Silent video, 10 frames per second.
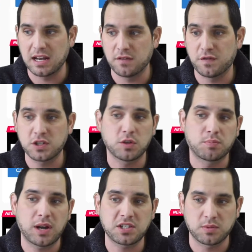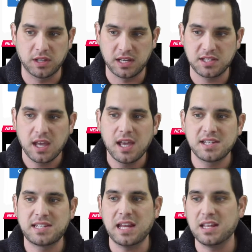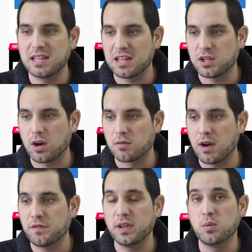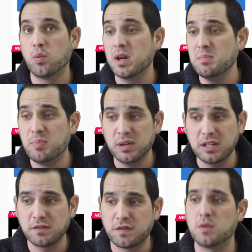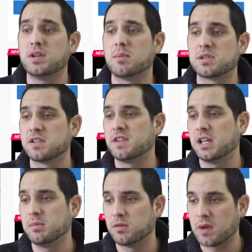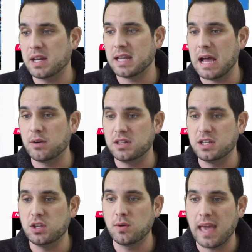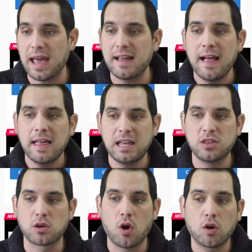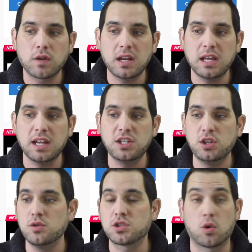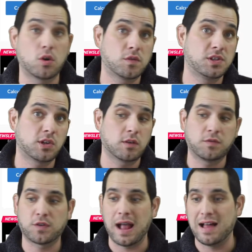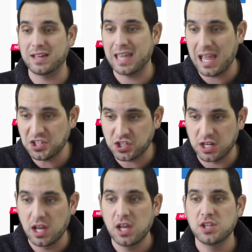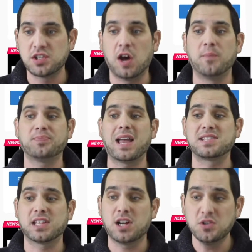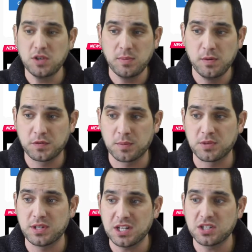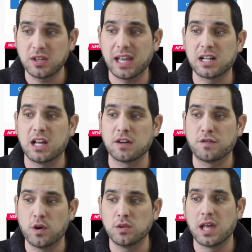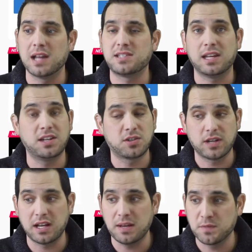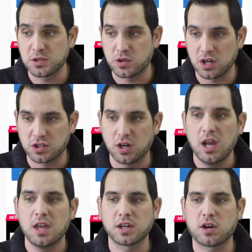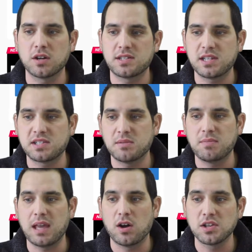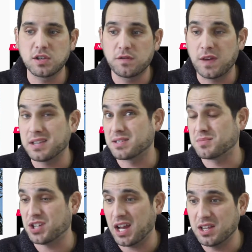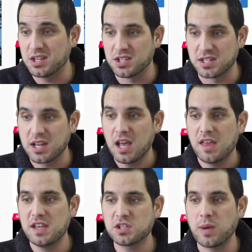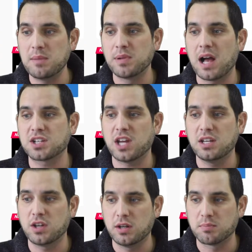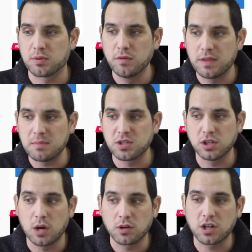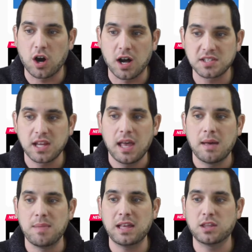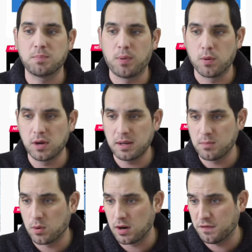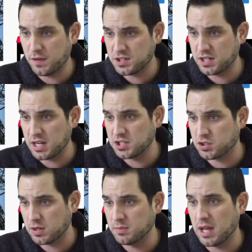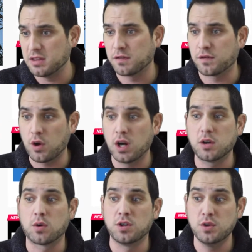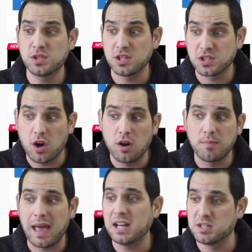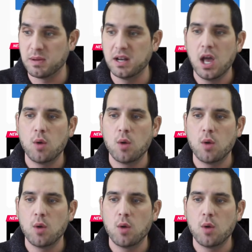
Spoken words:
in an official press release, stating that there are roughly 1 billion phone numbers available right now in the UK, either already in use or reserved for allocation. So, as the country moves from traditional analog phone lines to internet infrastructure, the current system may also face some challenges. This way, blockchain could improve them to lower costs, make the porting more efficient, and streamline the fraud or nuisance call management